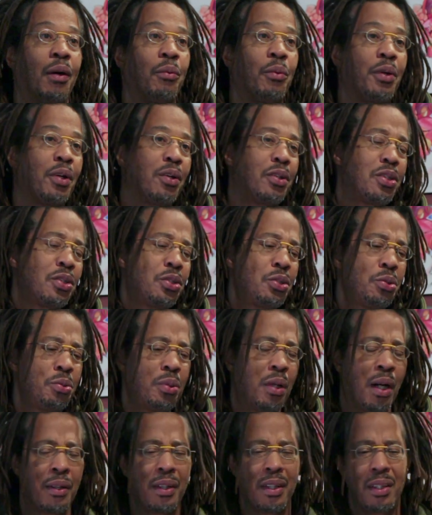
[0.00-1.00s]
I went on to
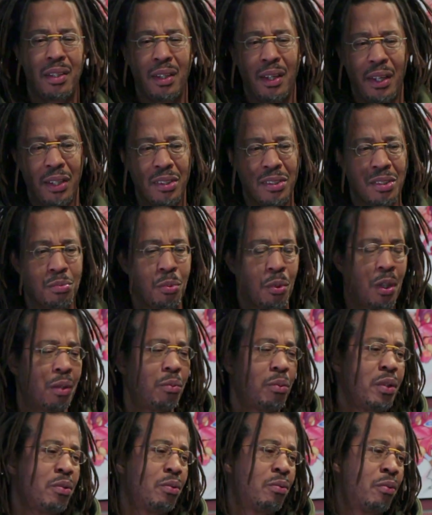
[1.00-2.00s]
do other things,
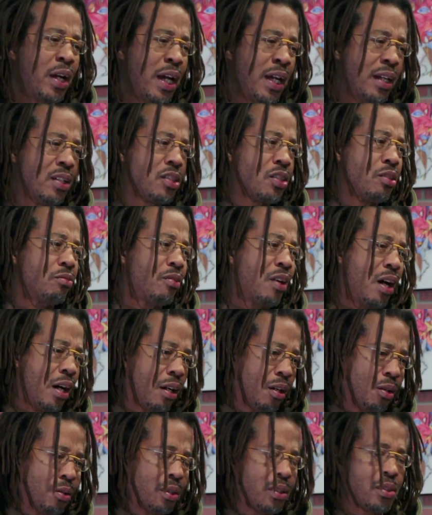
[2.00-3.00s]
working with Rain and
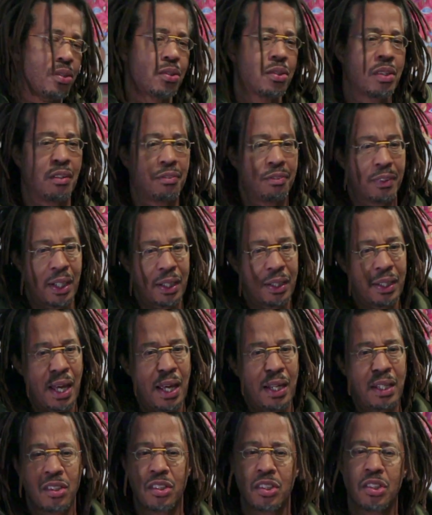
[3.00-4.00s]
Serato and stuff like
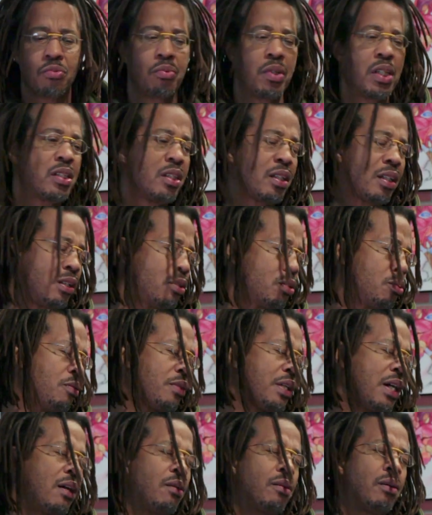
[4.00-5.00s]
that. And just recently, I
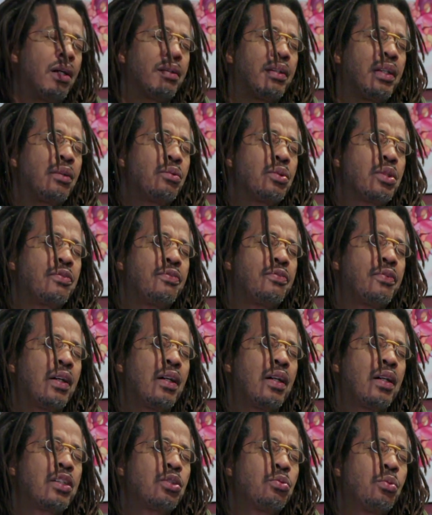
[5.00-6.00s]
think it was
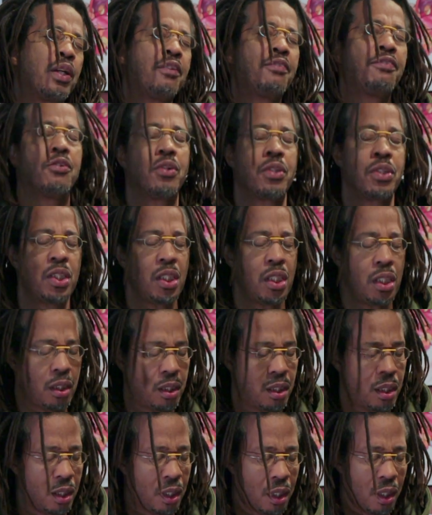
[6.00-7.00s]

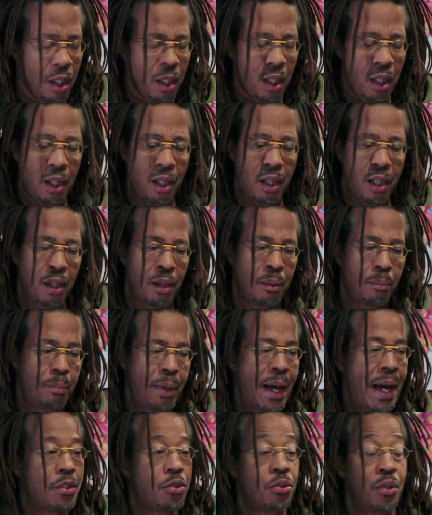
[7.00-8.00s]
2014,
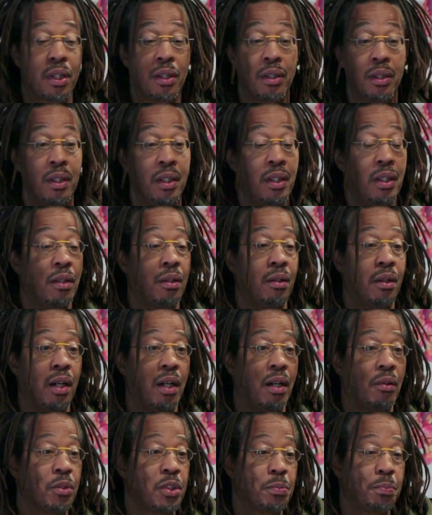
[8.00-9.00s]
Patrick
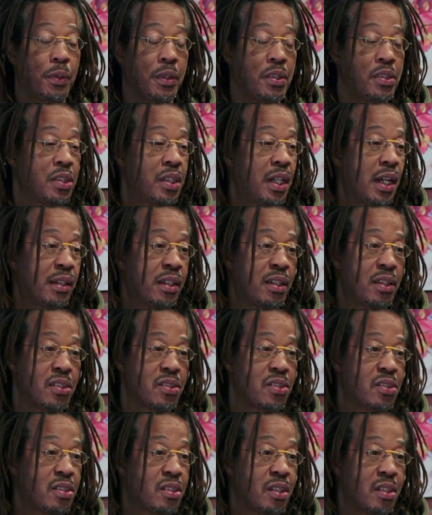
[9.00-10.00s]
was putting together
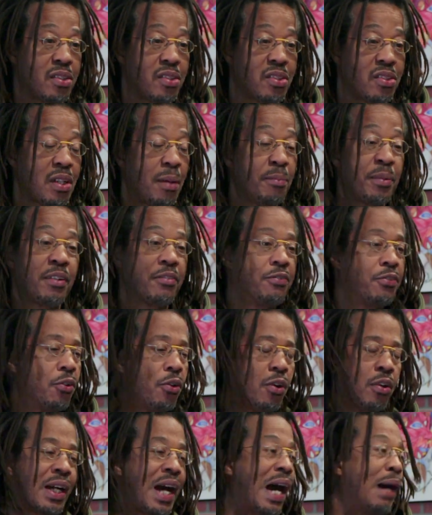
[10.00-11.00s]
this something
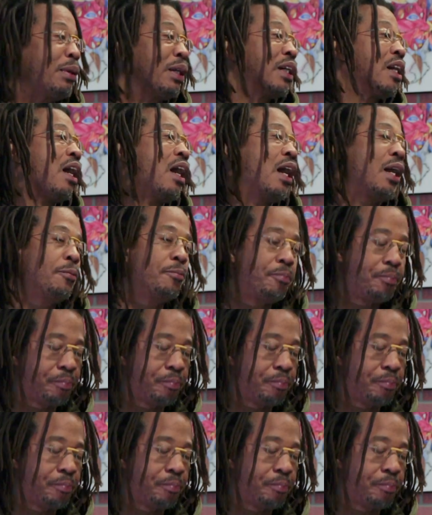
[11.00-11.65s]
for Comic-Con.